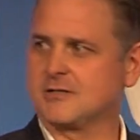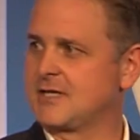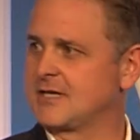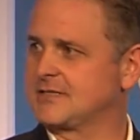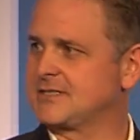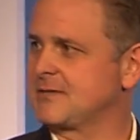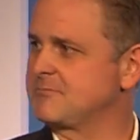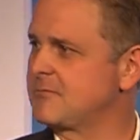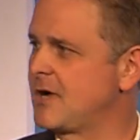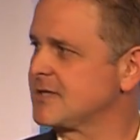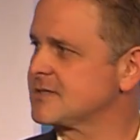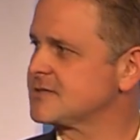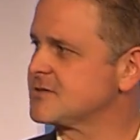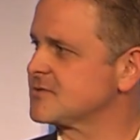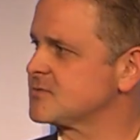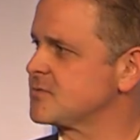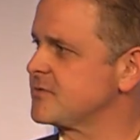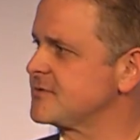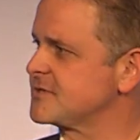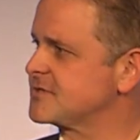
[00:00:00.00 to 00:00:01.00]
collecting
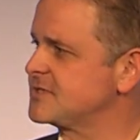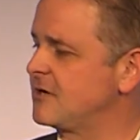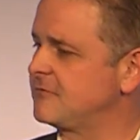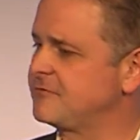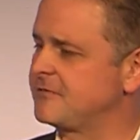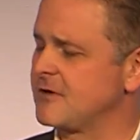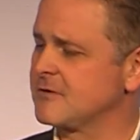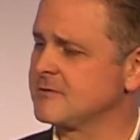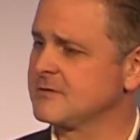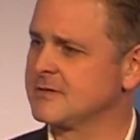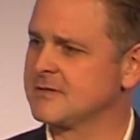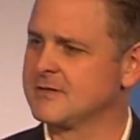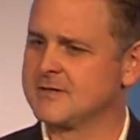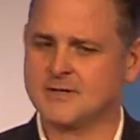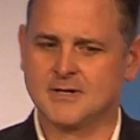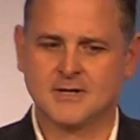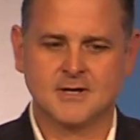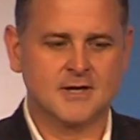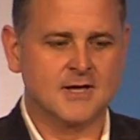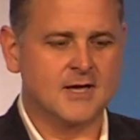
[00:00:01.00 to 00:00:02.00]
monsters with your cell phone,
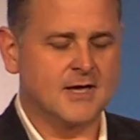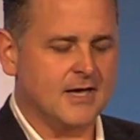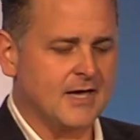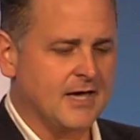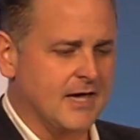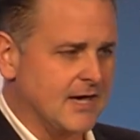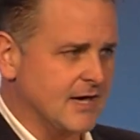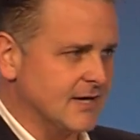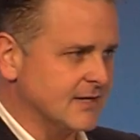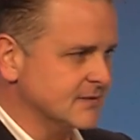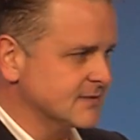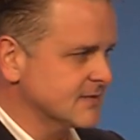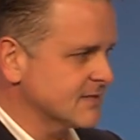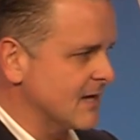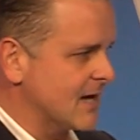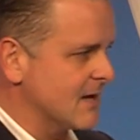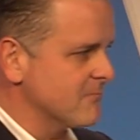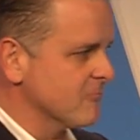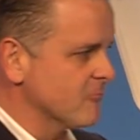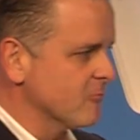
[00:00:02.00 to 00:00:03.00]
and
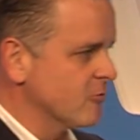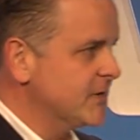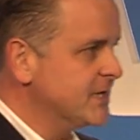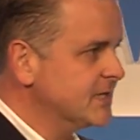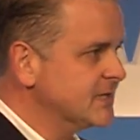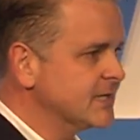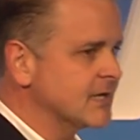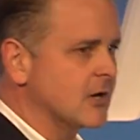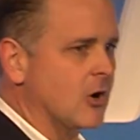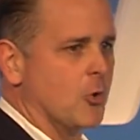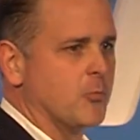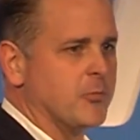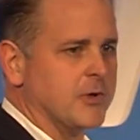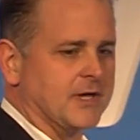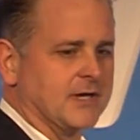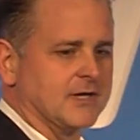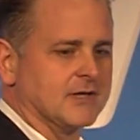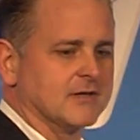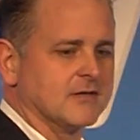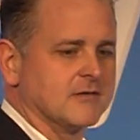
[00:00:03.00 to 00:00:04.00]
I'm really
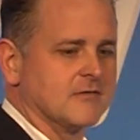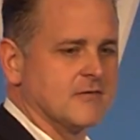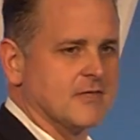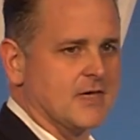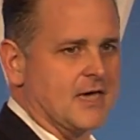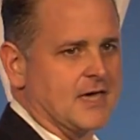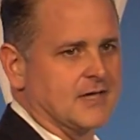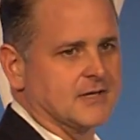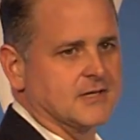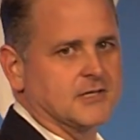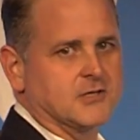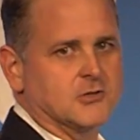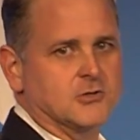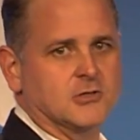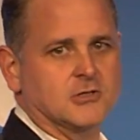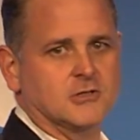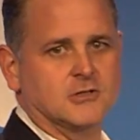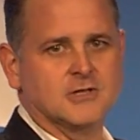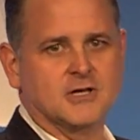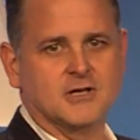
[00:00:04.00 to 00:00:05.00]
hoping that
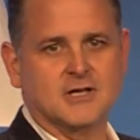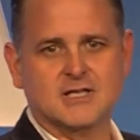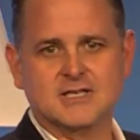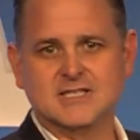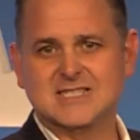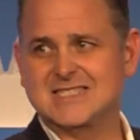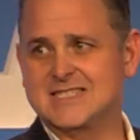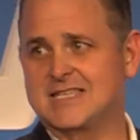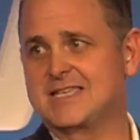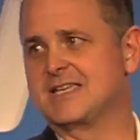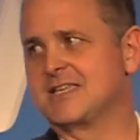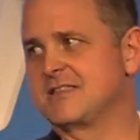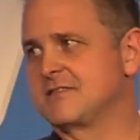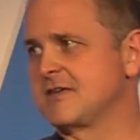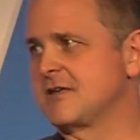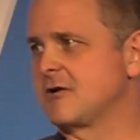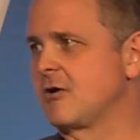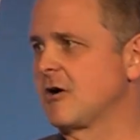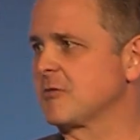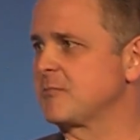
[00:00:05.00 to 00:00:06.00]
you'll see
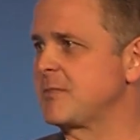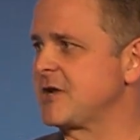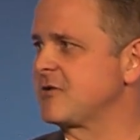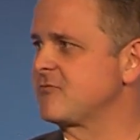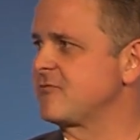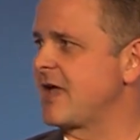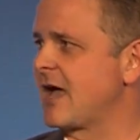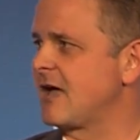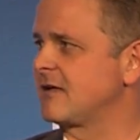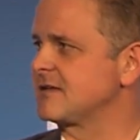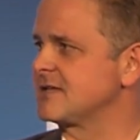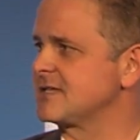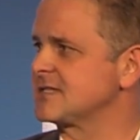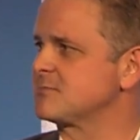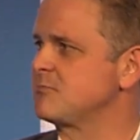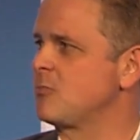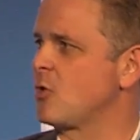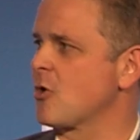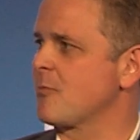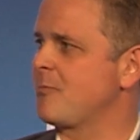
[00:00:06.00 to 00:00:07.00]
that augmented reality
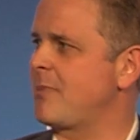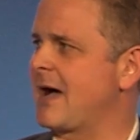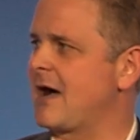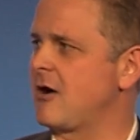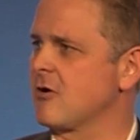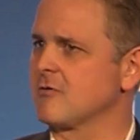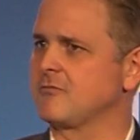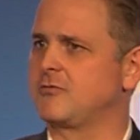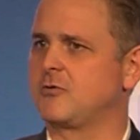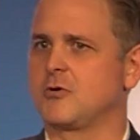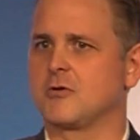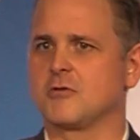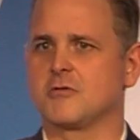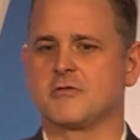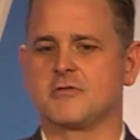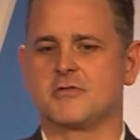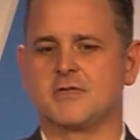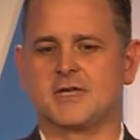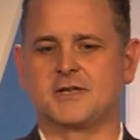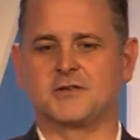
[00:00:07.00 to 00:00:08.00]
is more powerful
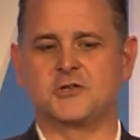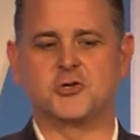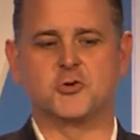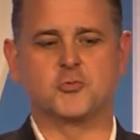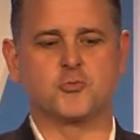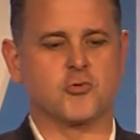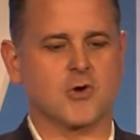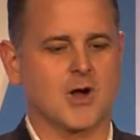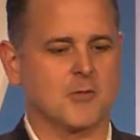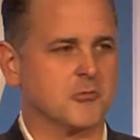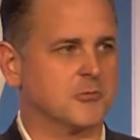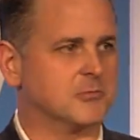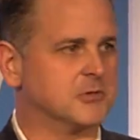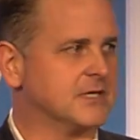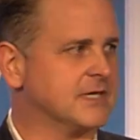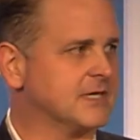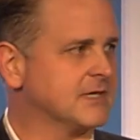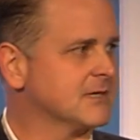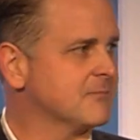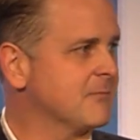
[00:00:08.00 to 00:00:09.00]
than you
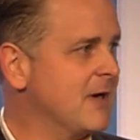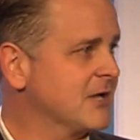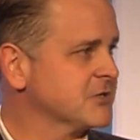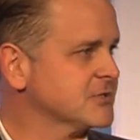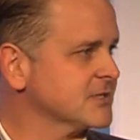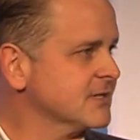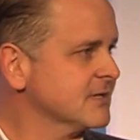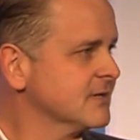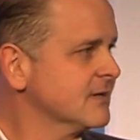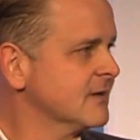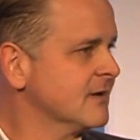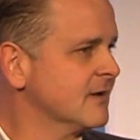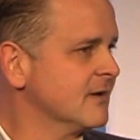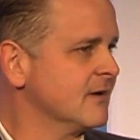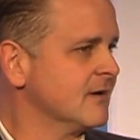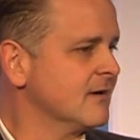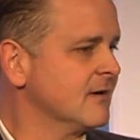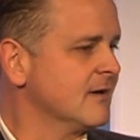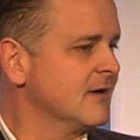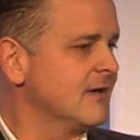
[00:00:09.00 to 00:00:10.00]
probably imagine.
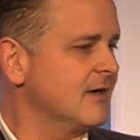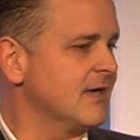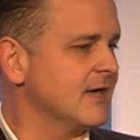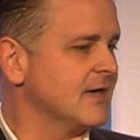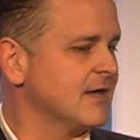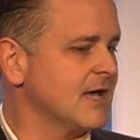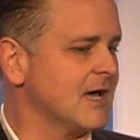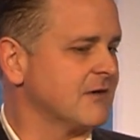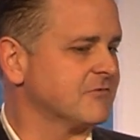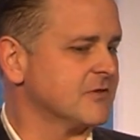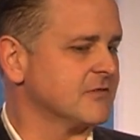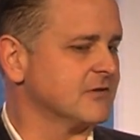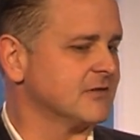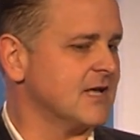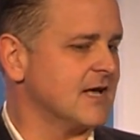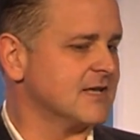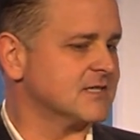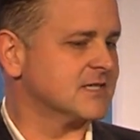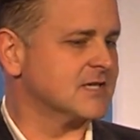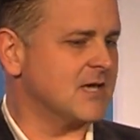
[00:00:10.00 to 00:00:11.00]
And after the
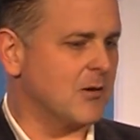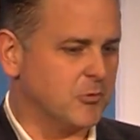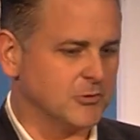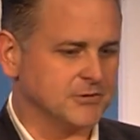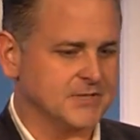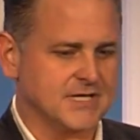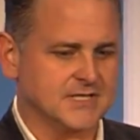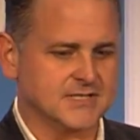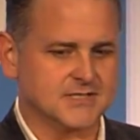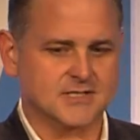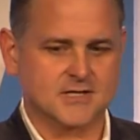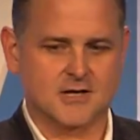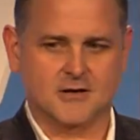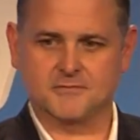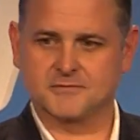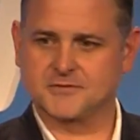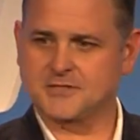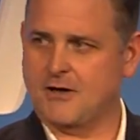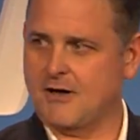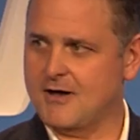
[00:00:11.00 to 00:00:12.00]
last couple days
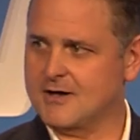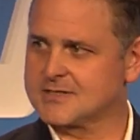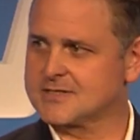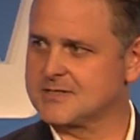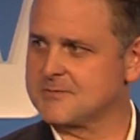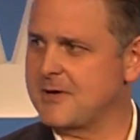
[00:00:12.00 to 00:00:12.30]
of talks